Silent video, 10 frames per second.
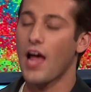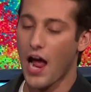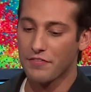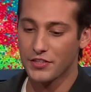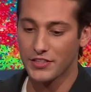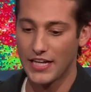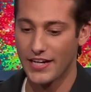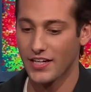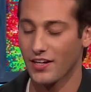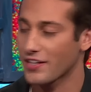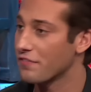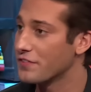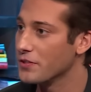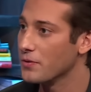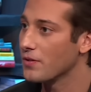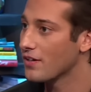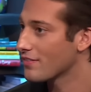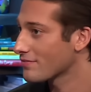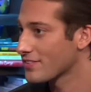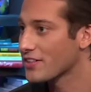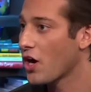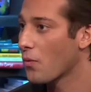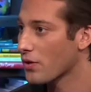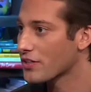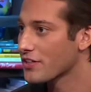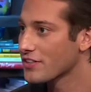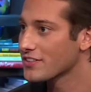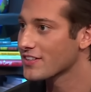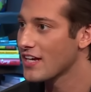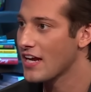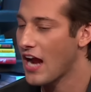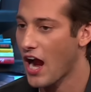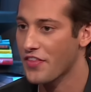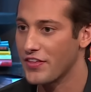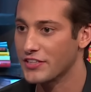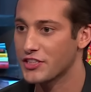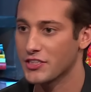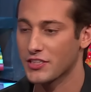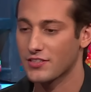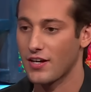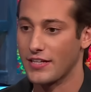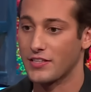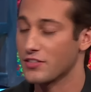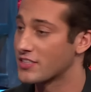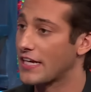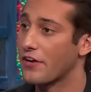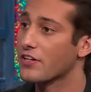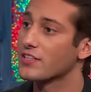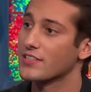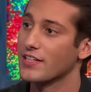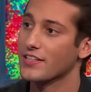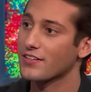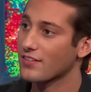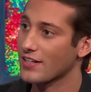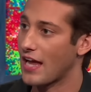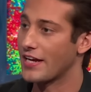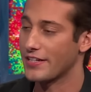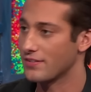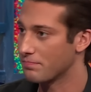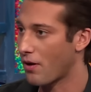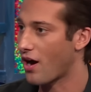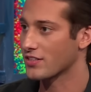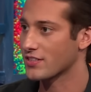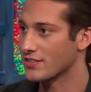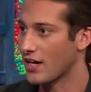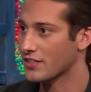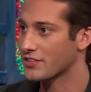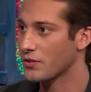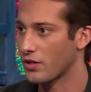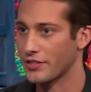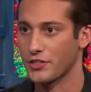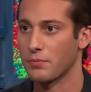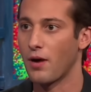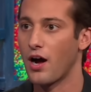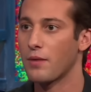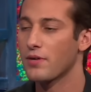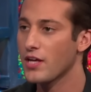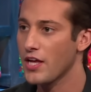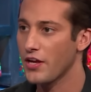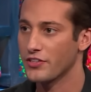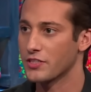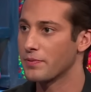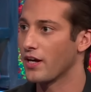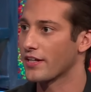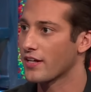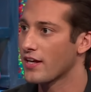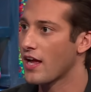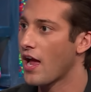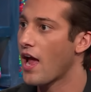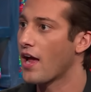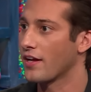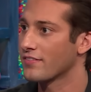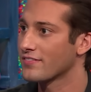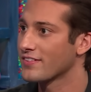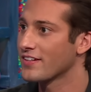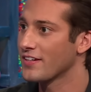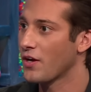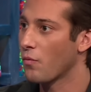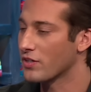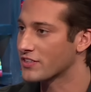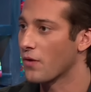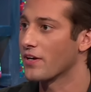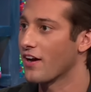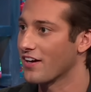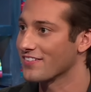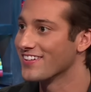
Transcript: After dating like a few coworkers, yes, I think she just like the scariest thing like any boss could text you or like your mom, you just be like, hey, what's going on?